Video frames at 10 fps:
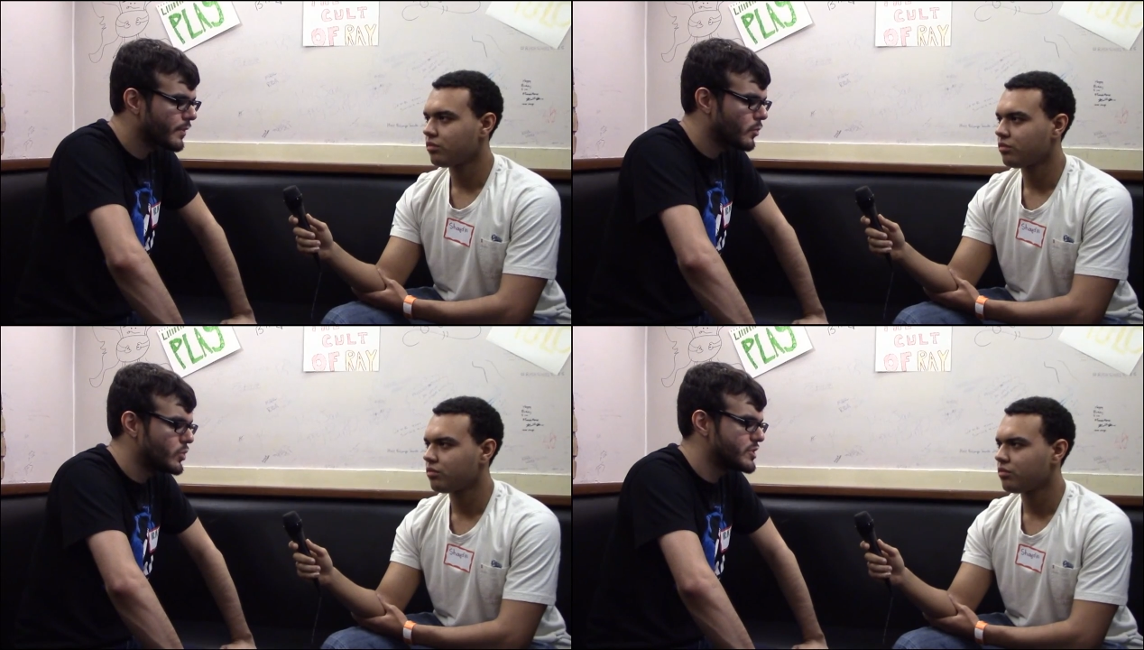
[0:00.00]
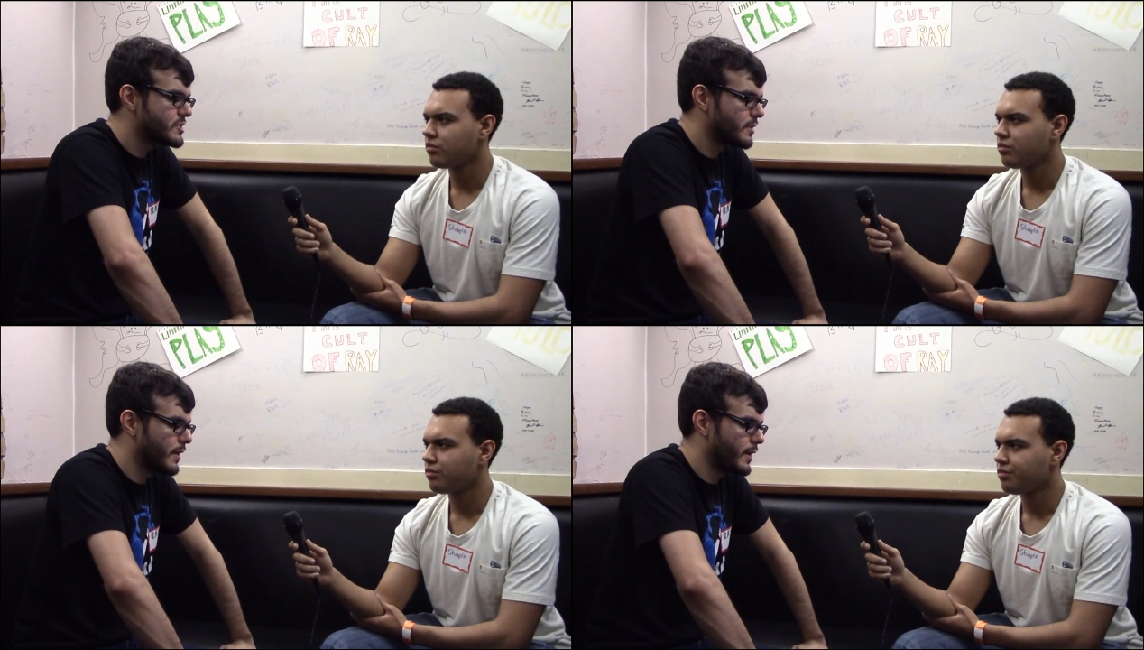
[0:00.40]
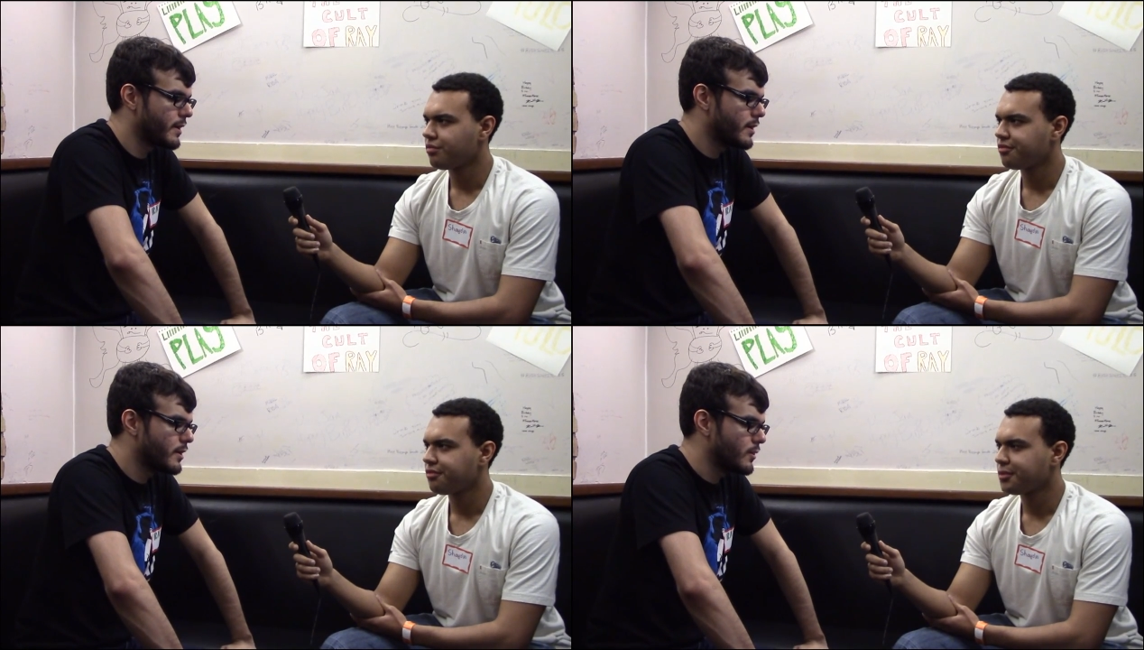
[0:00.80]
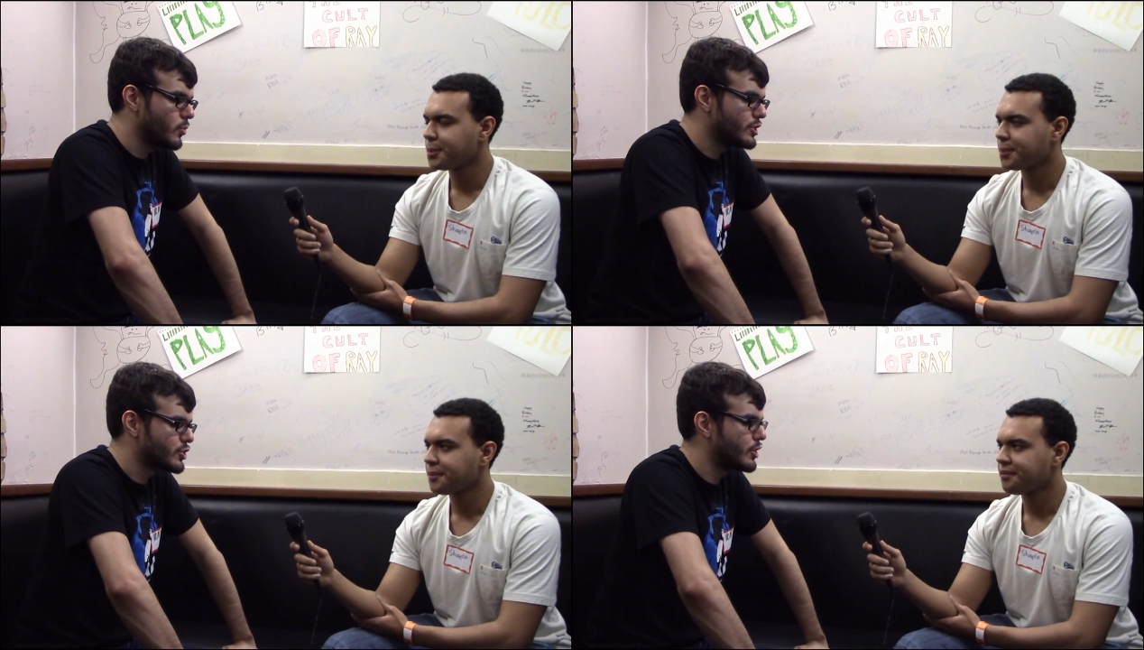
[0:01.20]
Speaker 1: We just uh, we
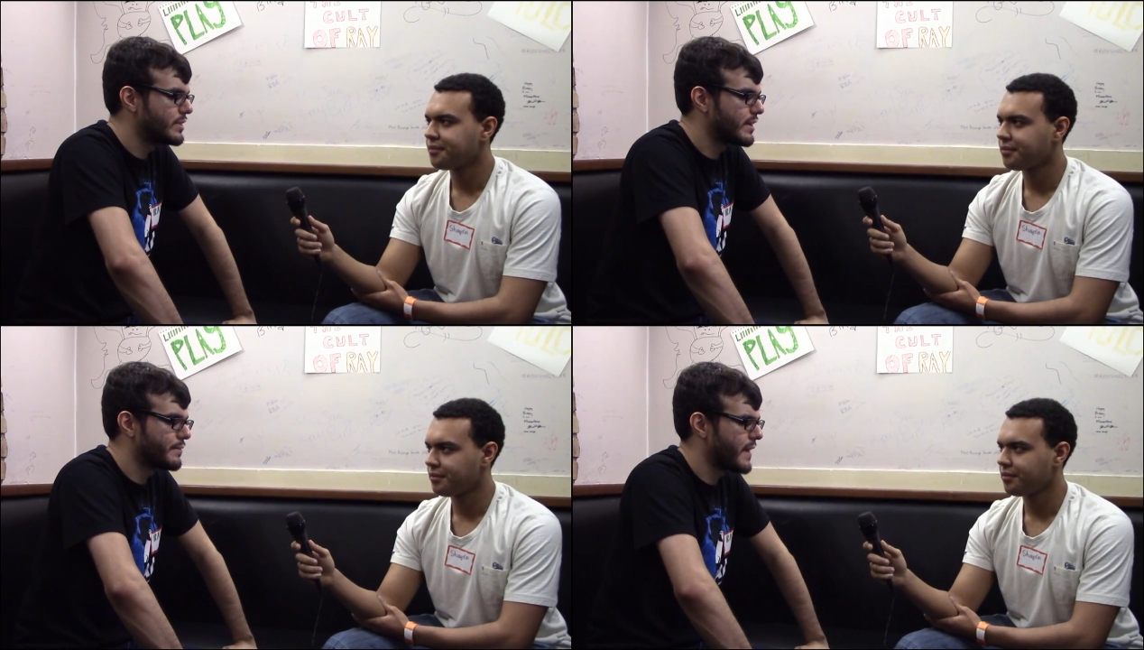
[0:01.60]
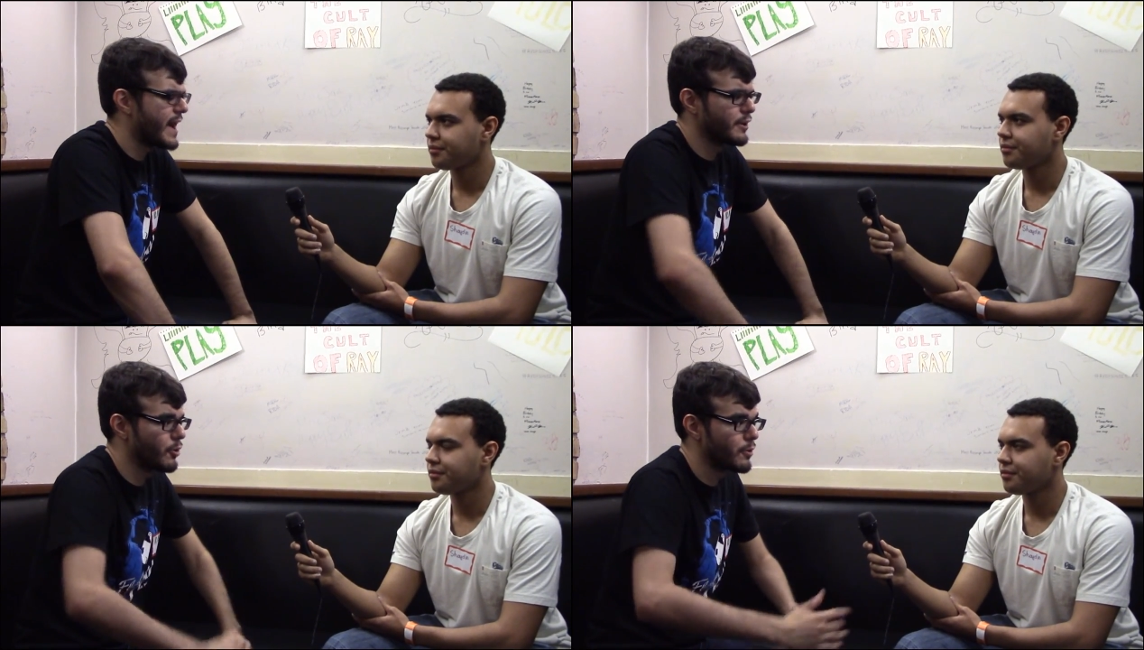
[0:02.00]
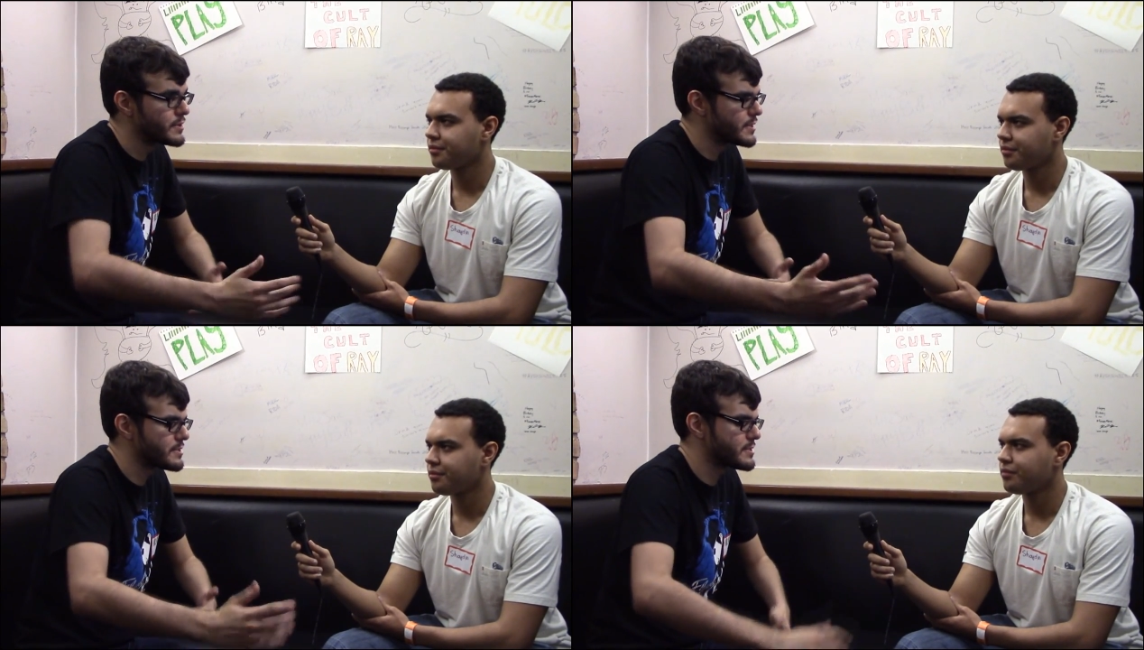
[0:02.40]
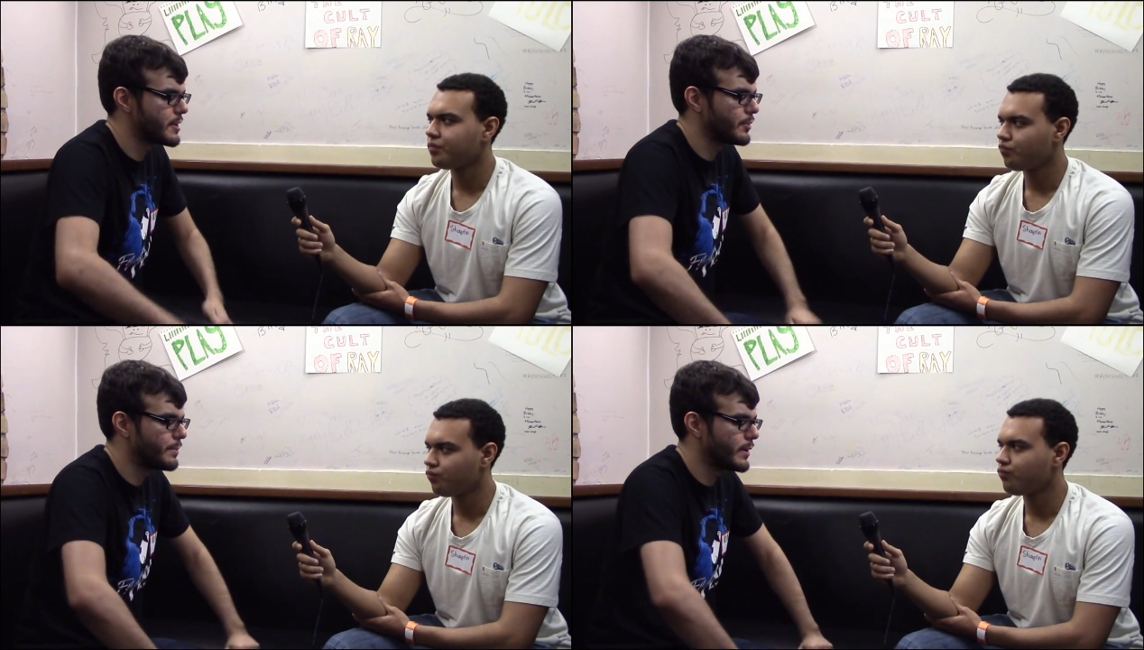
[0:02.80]
just couldn't think of categories
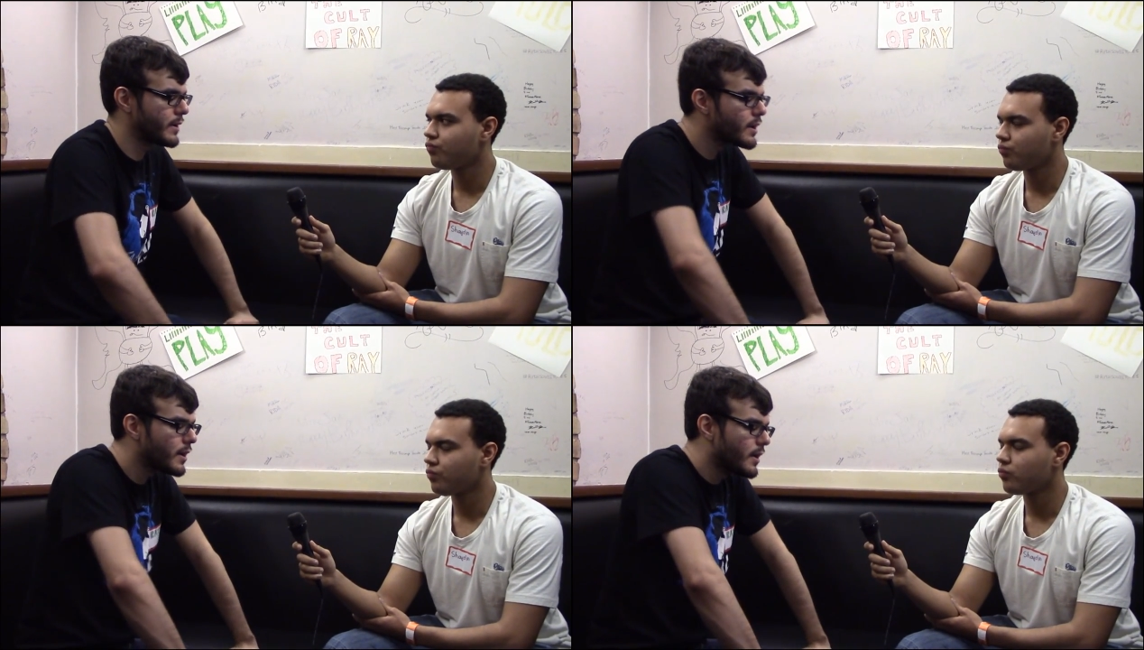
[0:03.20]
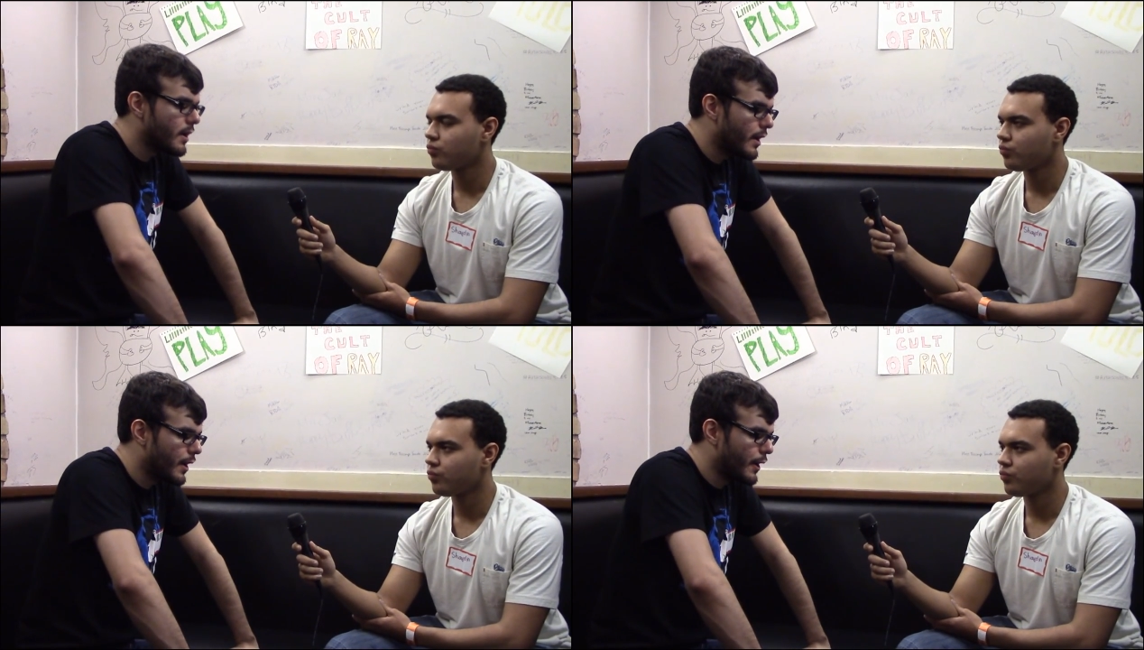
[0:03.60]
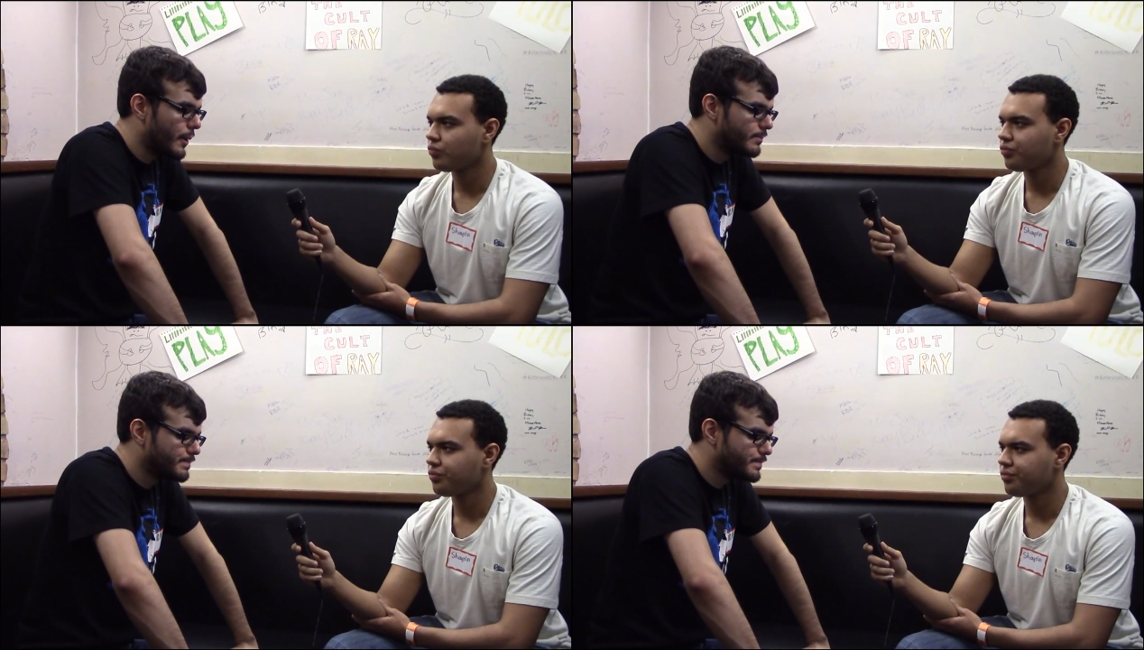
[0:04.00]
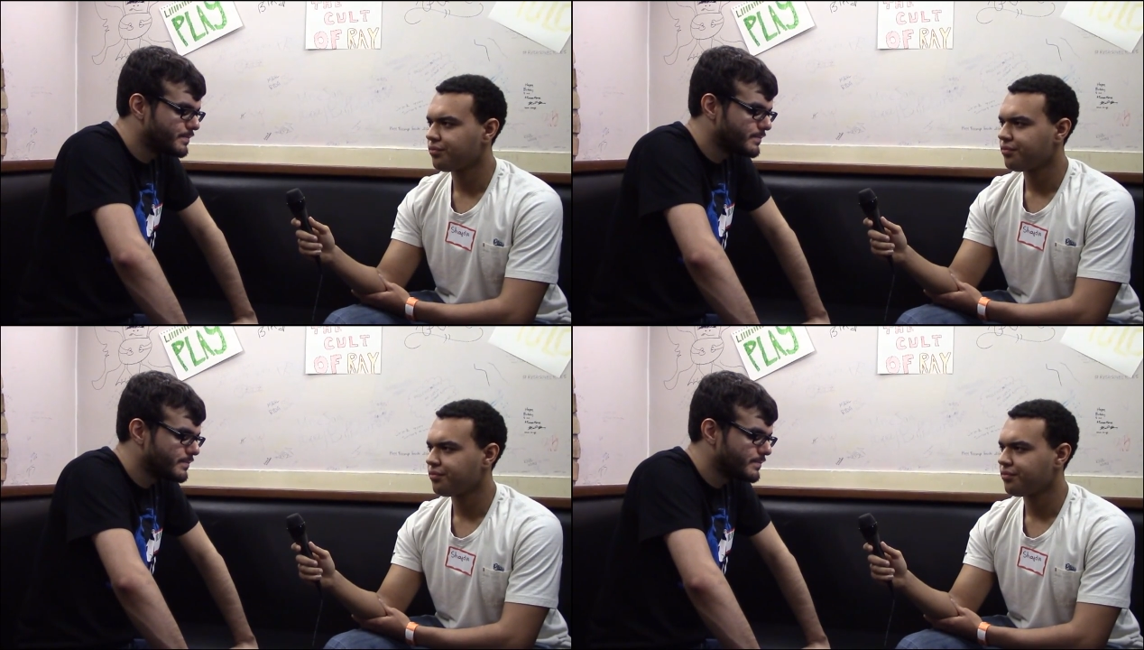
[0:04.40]
necessarily, but um,